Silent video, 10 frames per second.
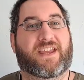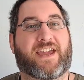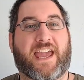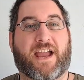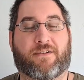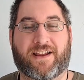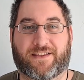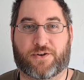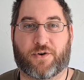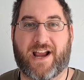
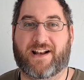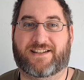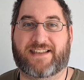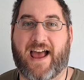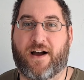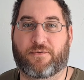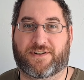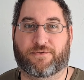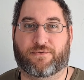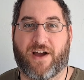Hearing the great
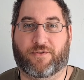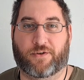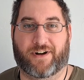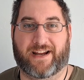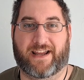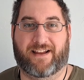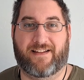sound and revelry,